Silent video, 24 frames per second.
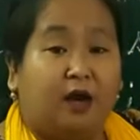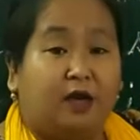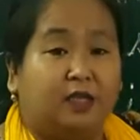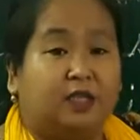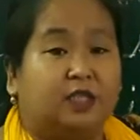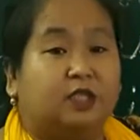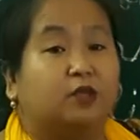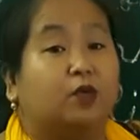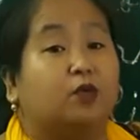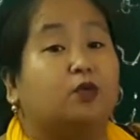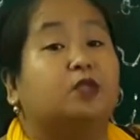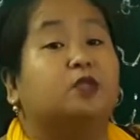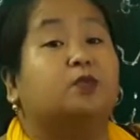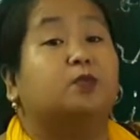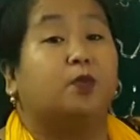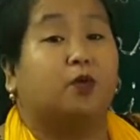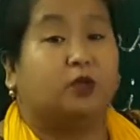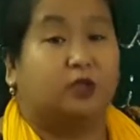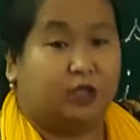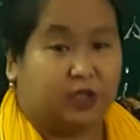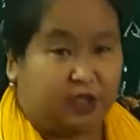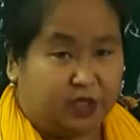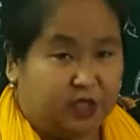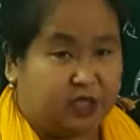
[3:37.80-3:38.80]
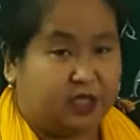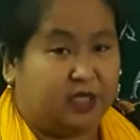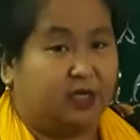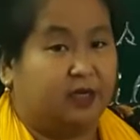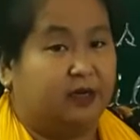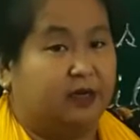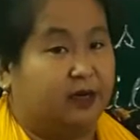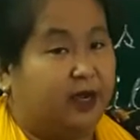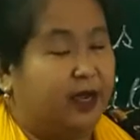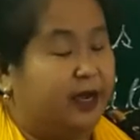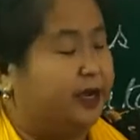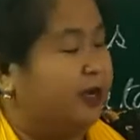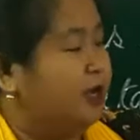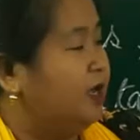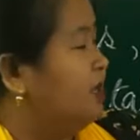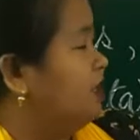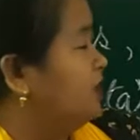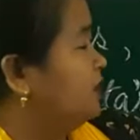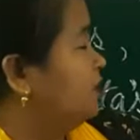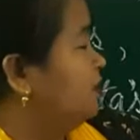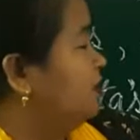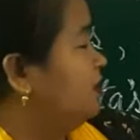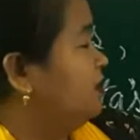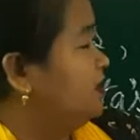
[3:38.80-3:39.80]
shows possession, right?
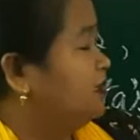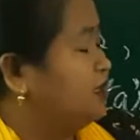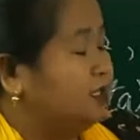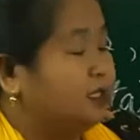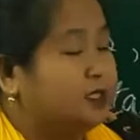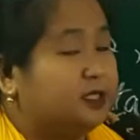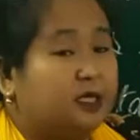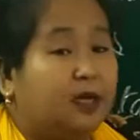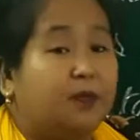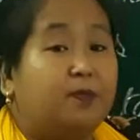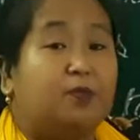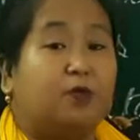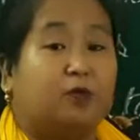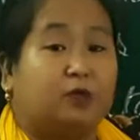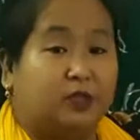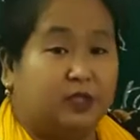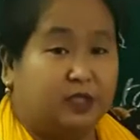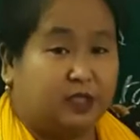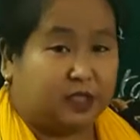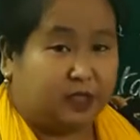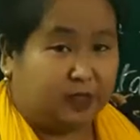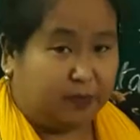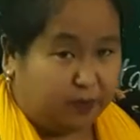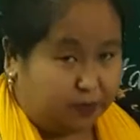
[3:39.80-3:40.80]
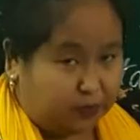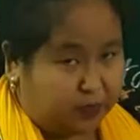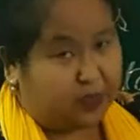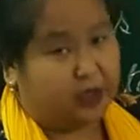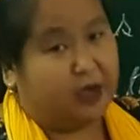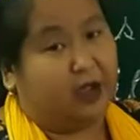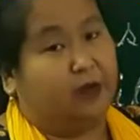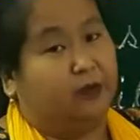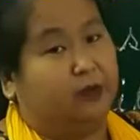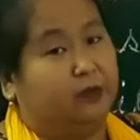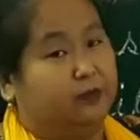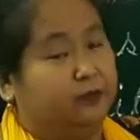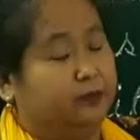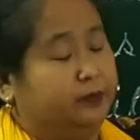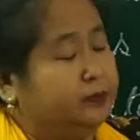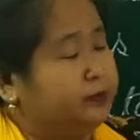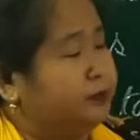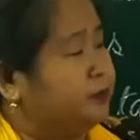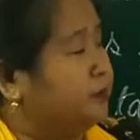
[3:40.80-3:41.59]
So this is a possessive pronoun.